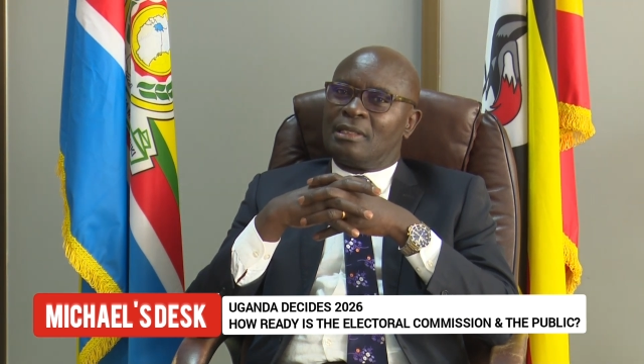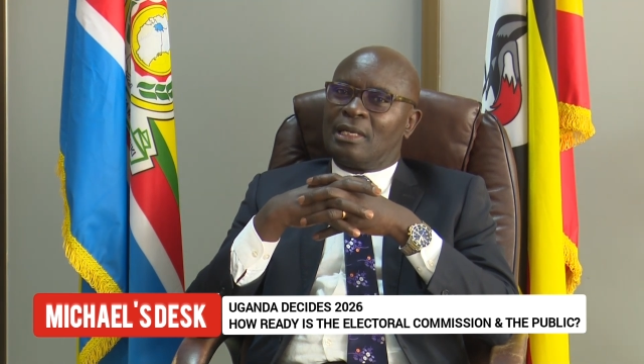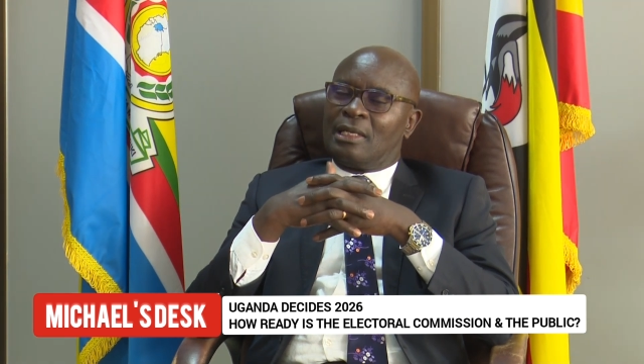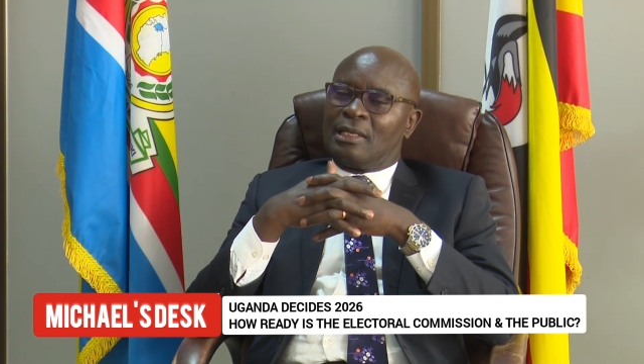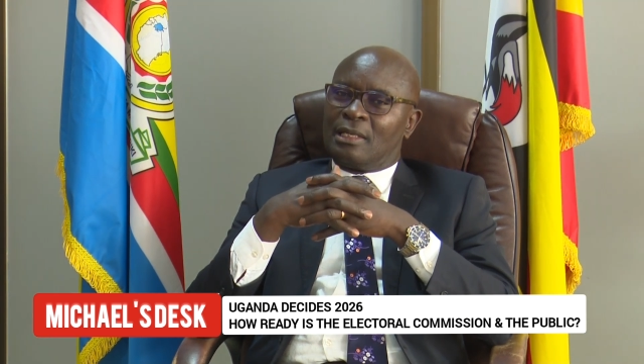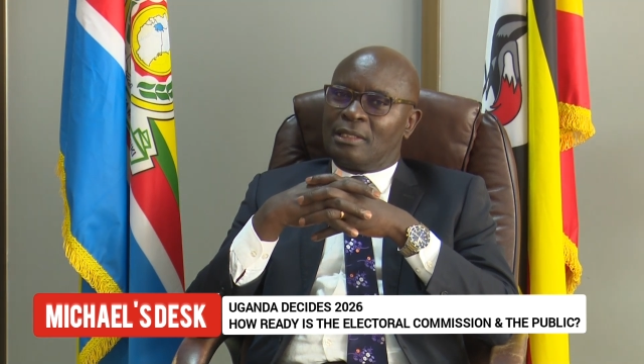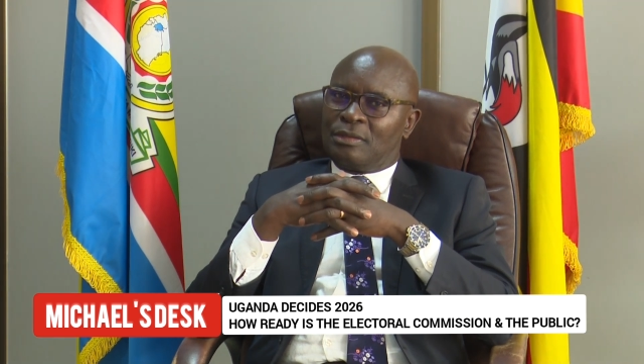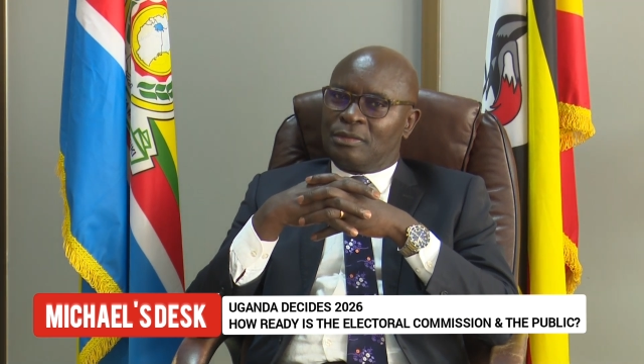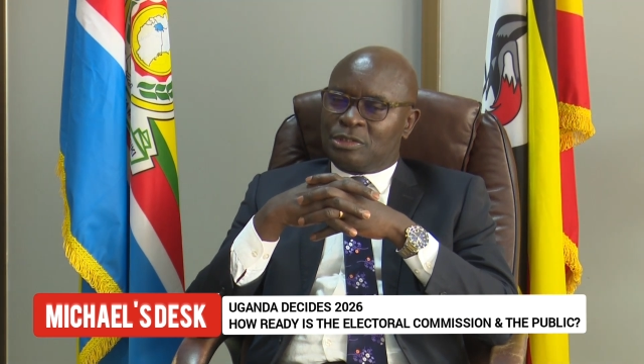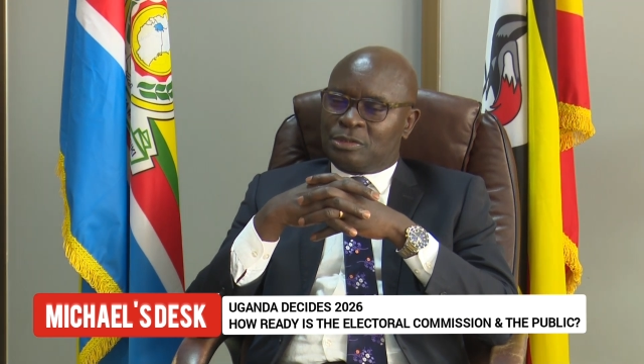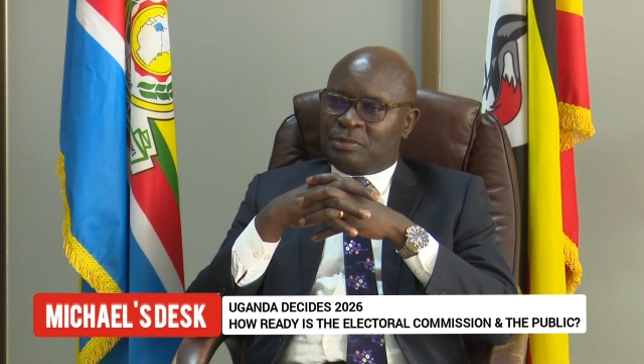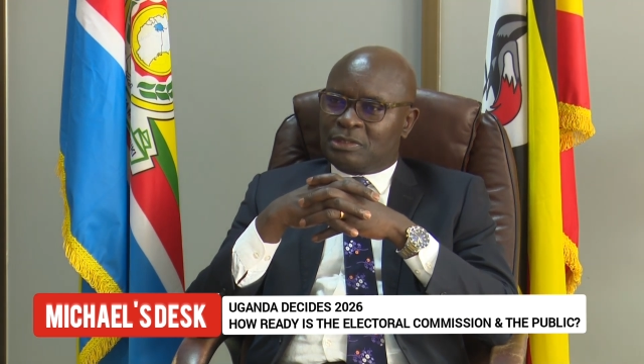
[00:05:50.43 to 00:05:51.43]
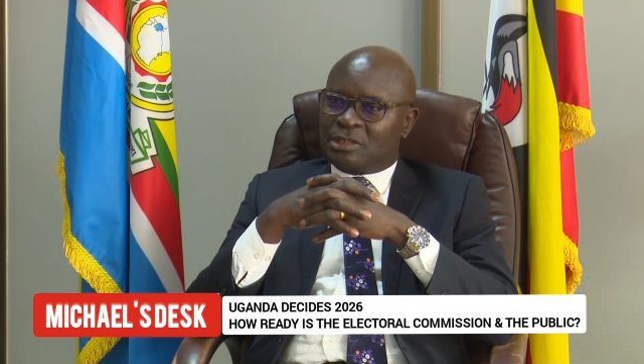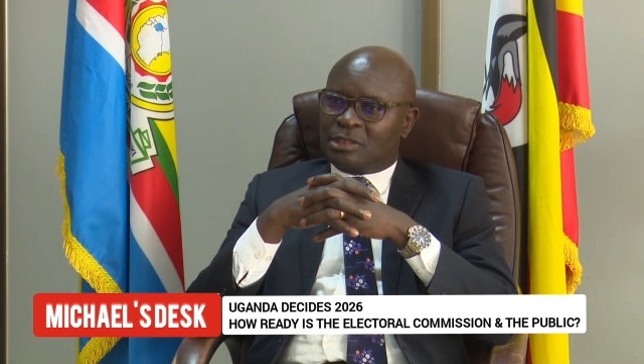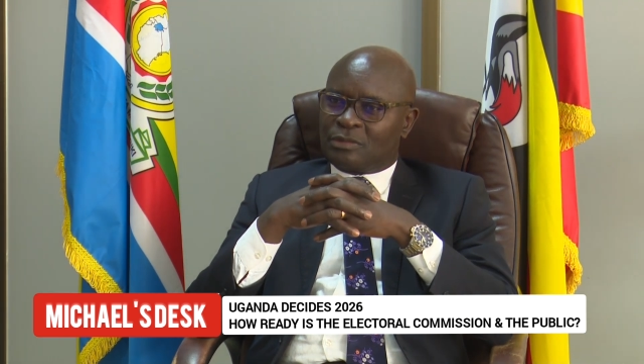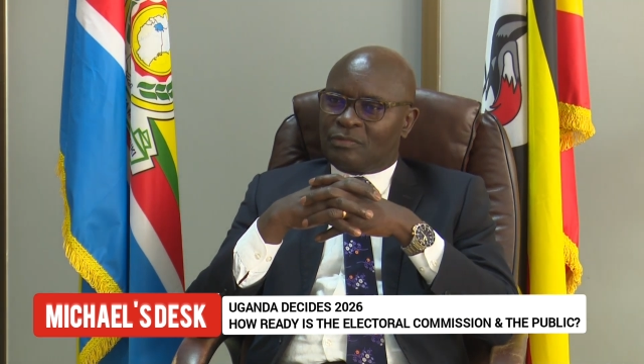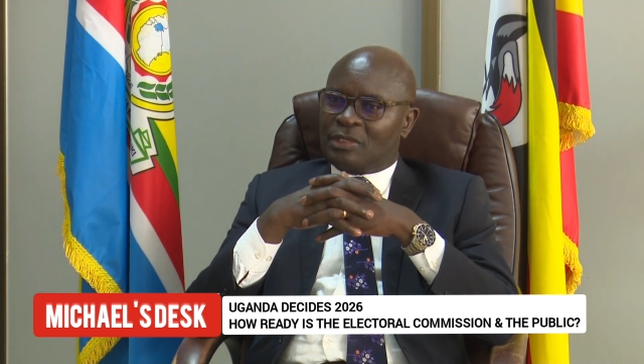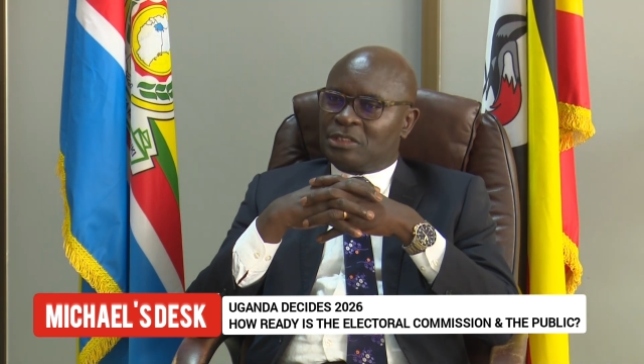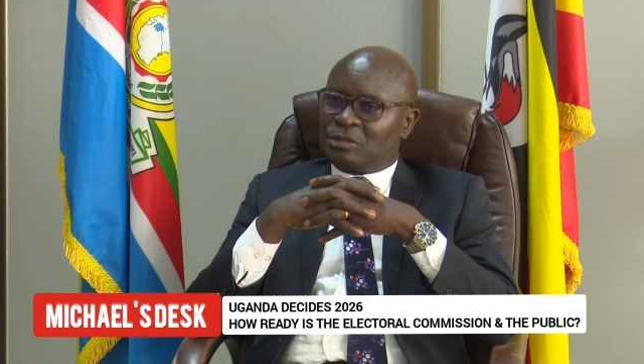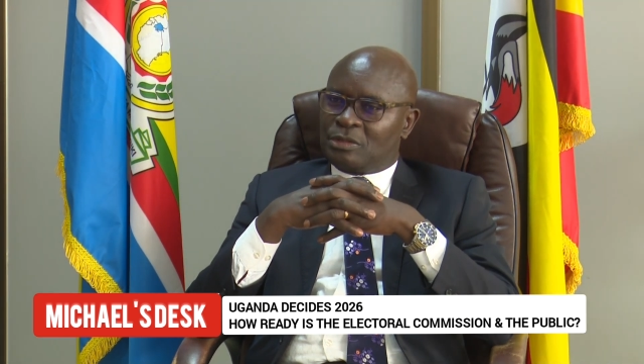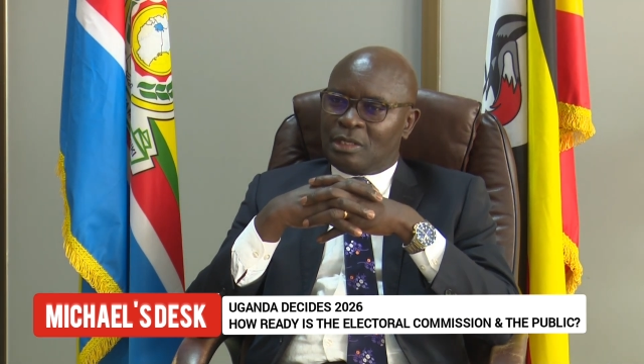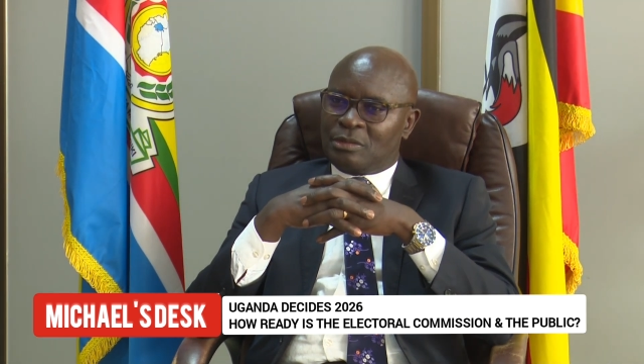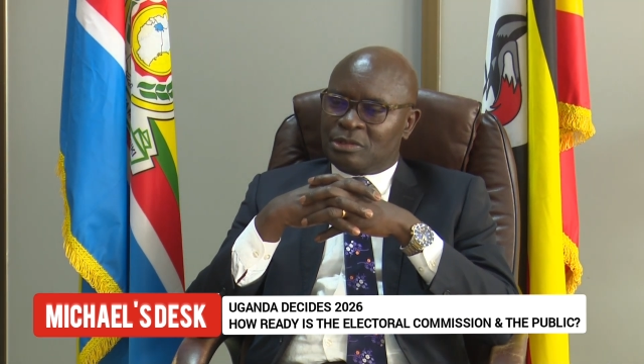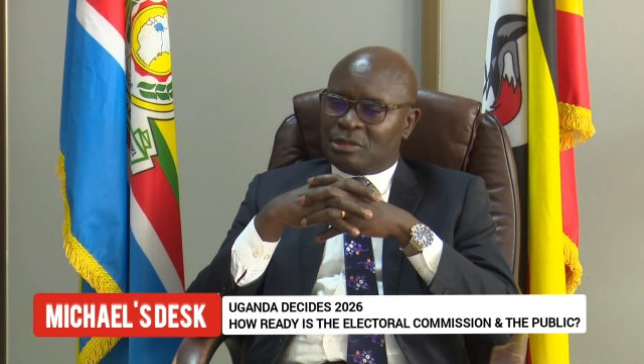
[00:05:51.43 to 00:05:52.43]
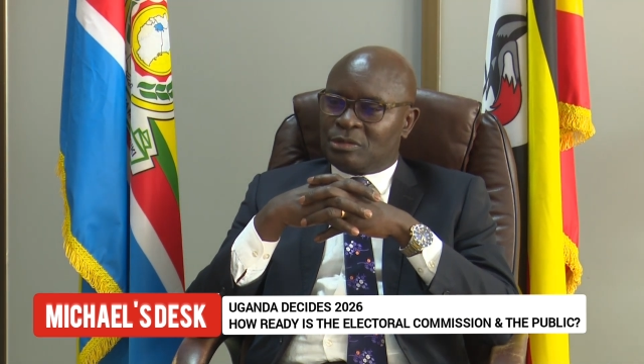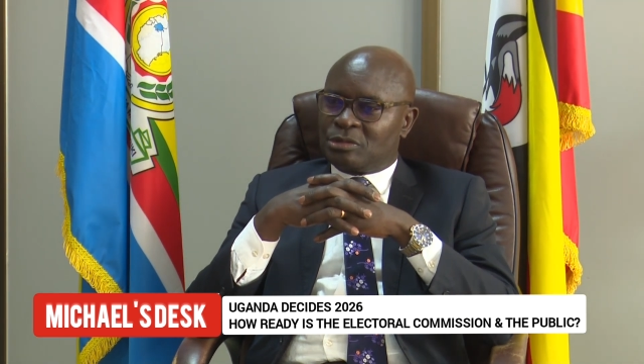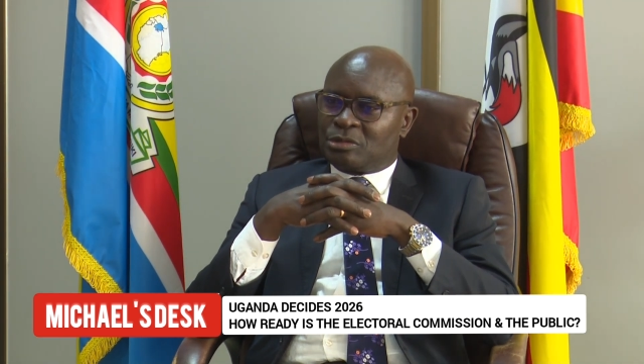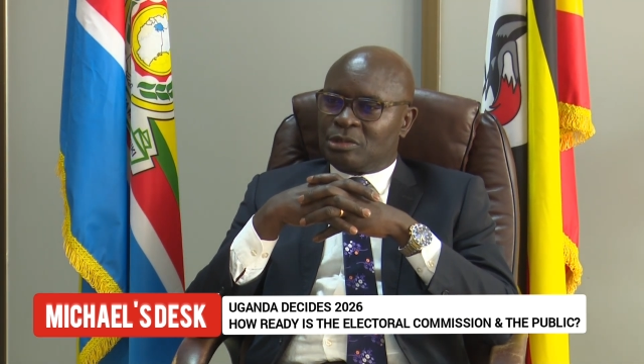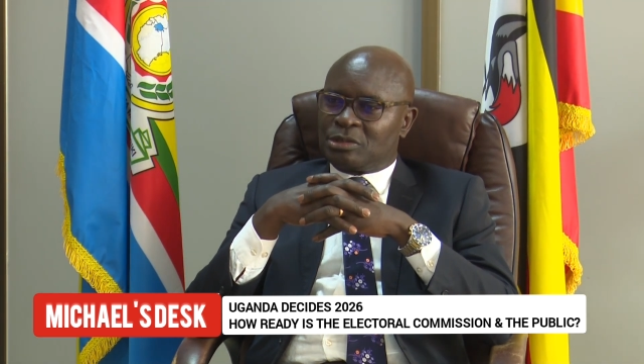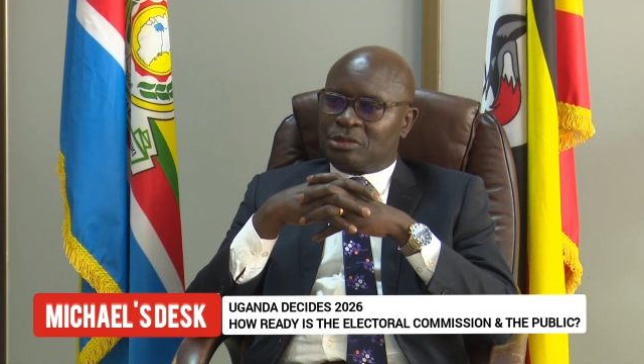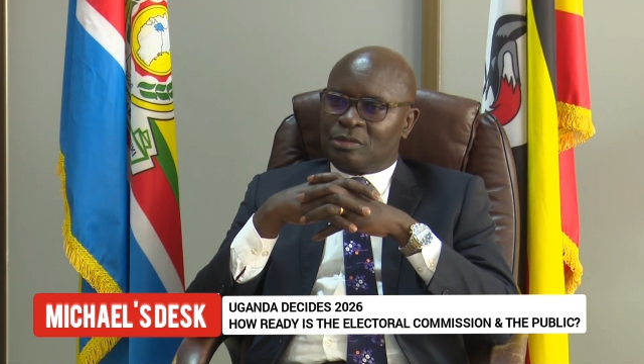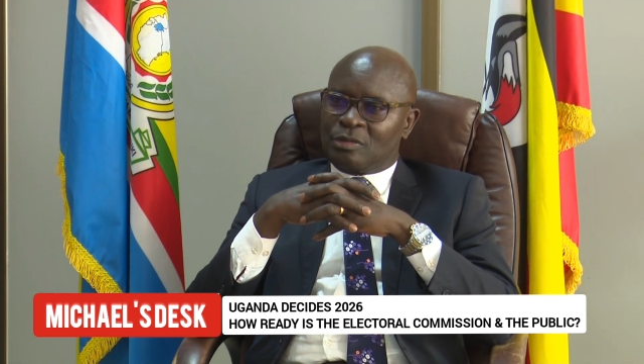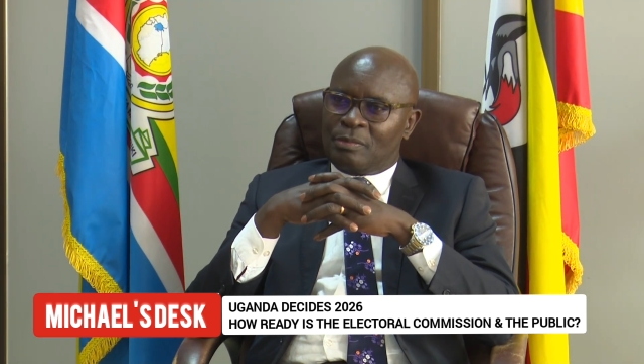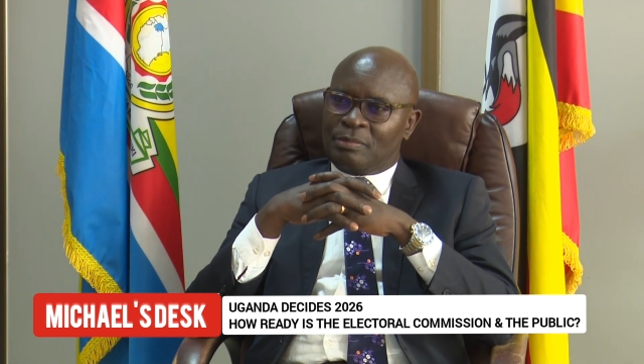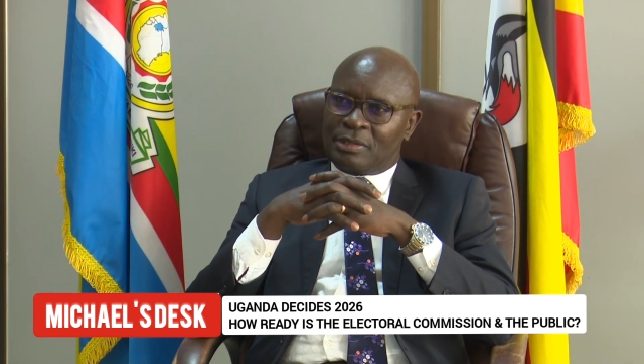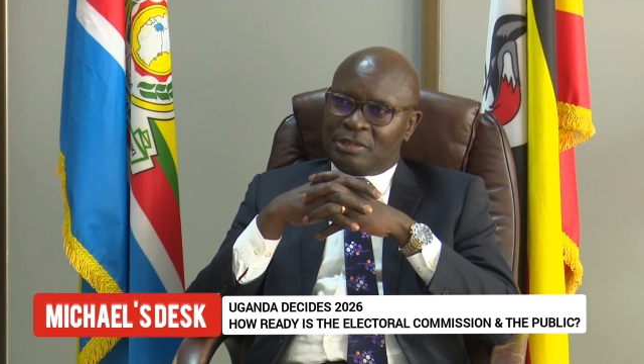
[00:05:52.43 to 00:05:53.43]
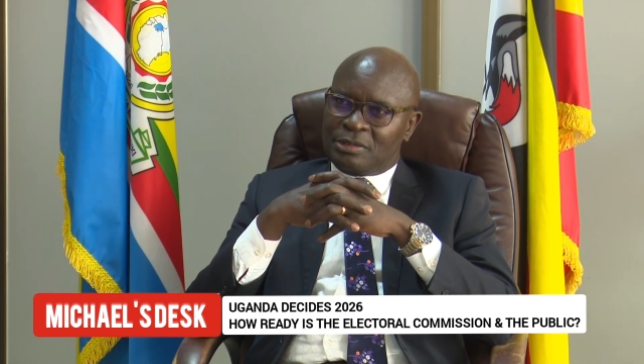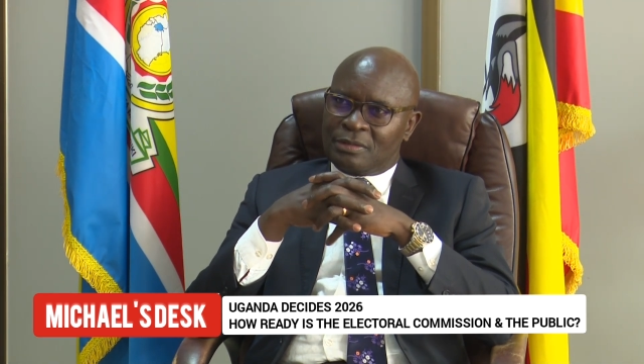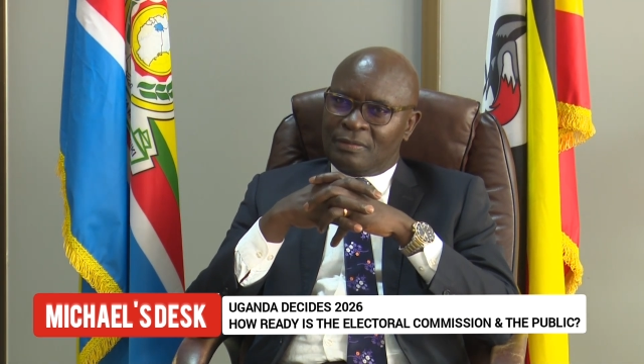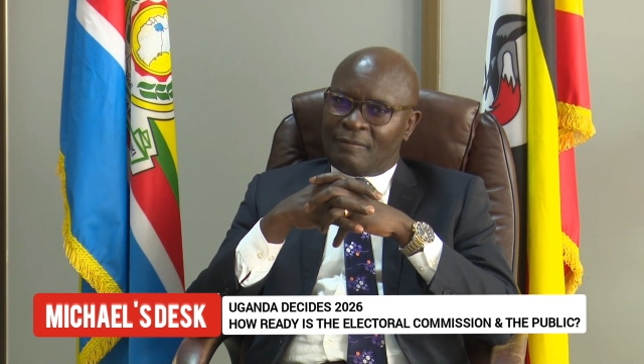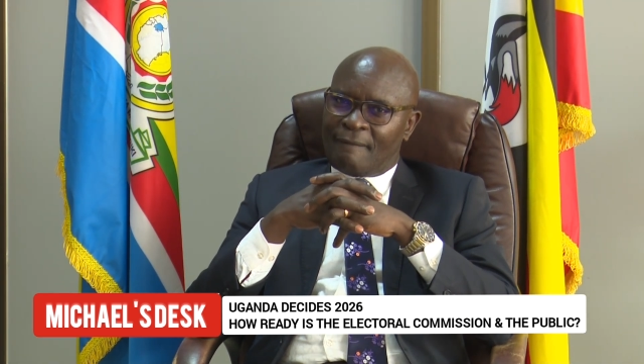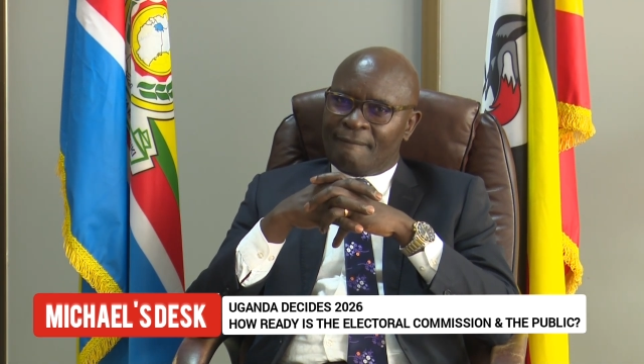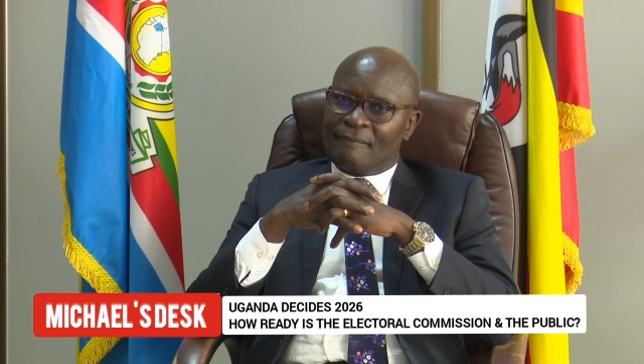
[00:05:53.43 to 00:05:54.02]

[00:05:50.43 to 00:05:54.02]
under the auspices of National Housing Construction Corporation.